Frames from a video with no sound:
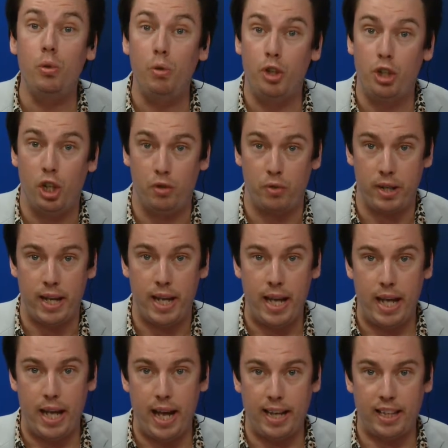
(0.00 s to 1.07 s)
children
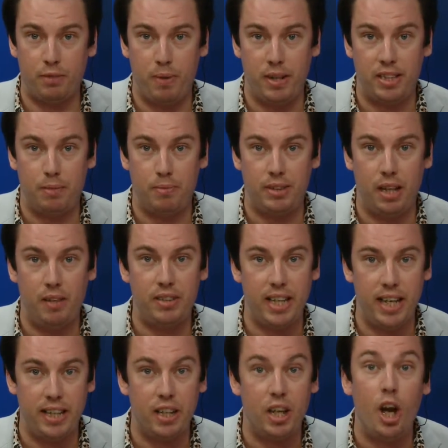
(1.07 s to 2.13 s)
express themselves
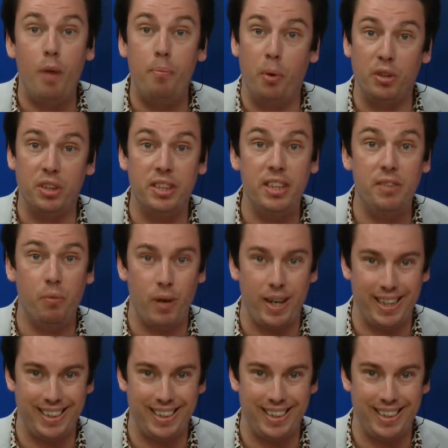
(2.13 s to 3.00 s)
in a positive way.